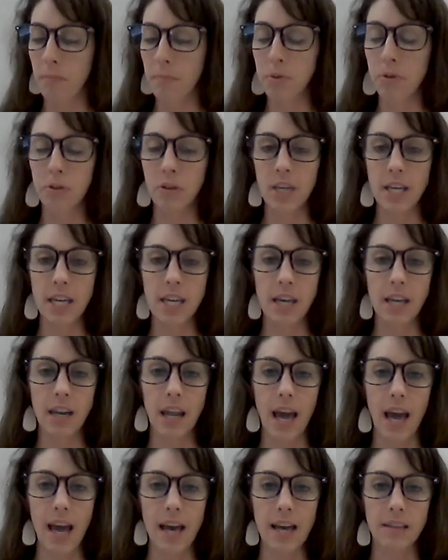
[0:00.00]
put in
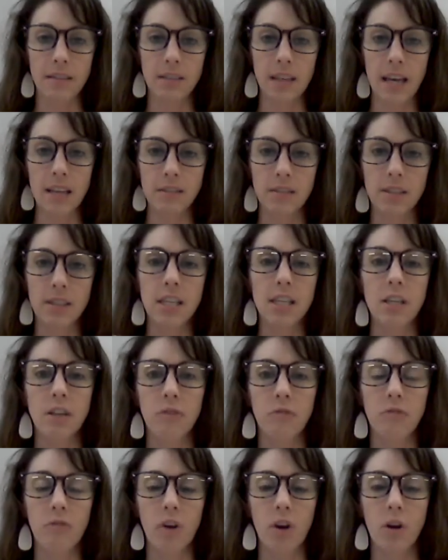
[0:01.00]
as
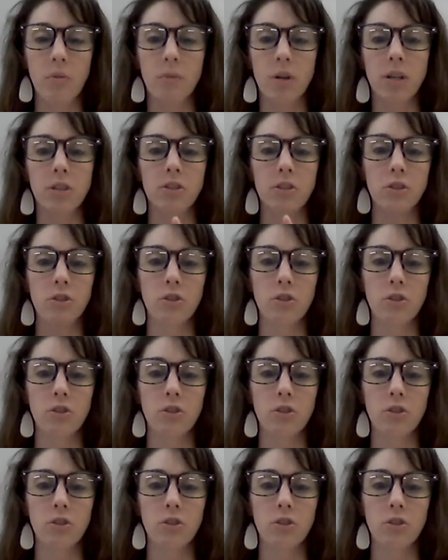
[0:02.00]
tenant farmers and